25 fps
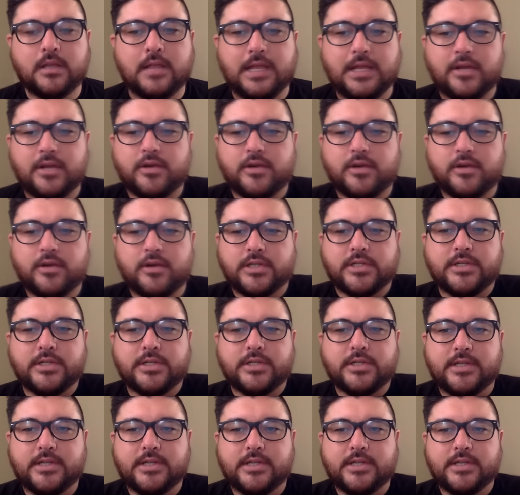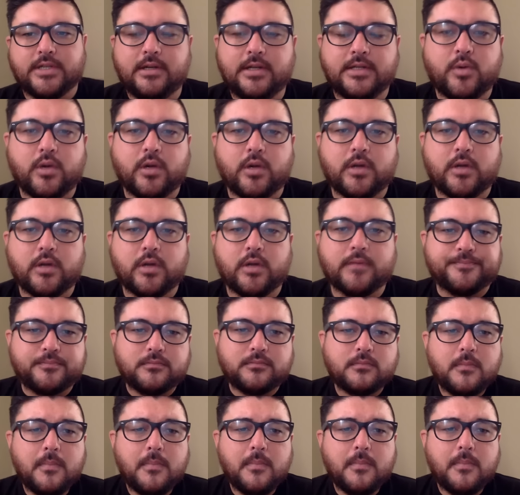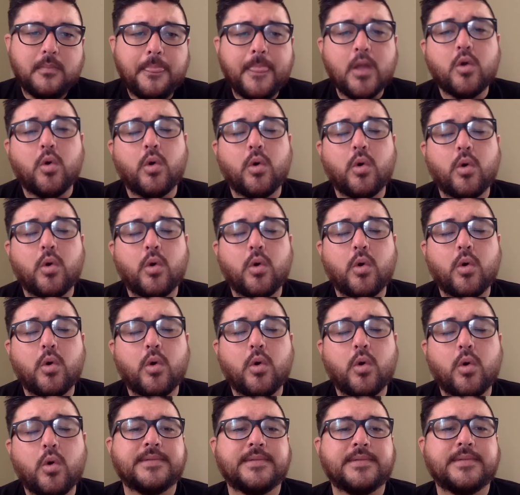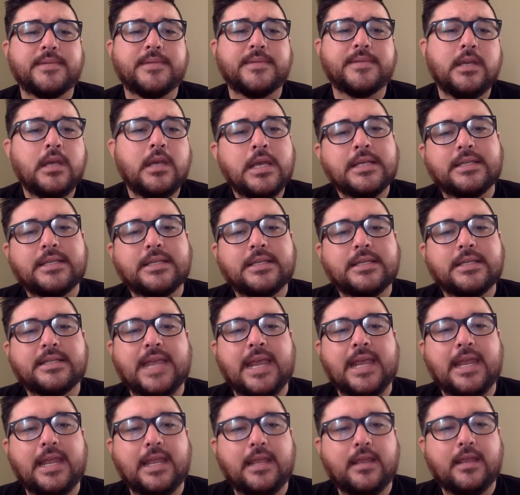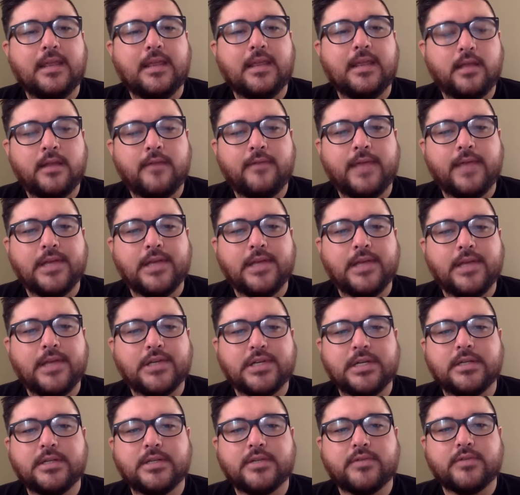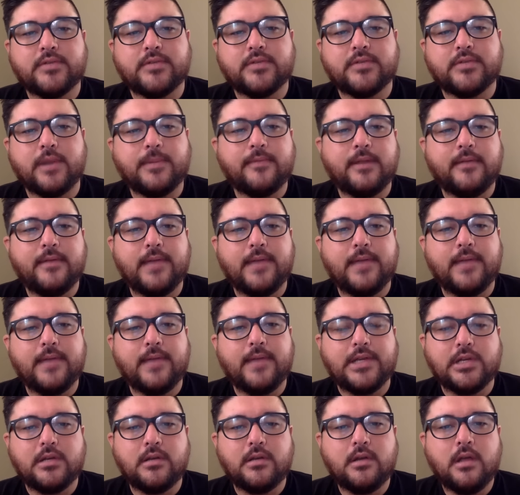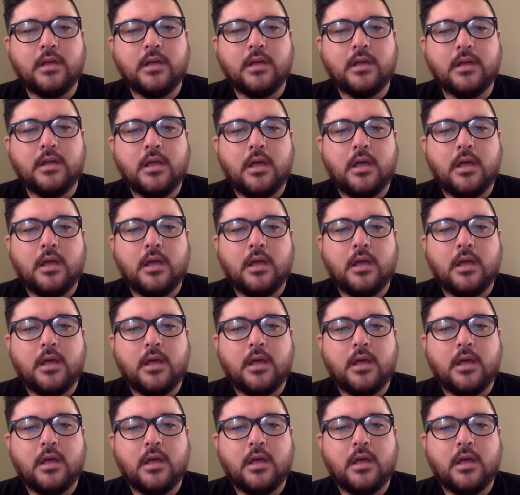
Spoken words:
Clayton Christensen in his work coined the terms sustaining innovation and disruptive innovation.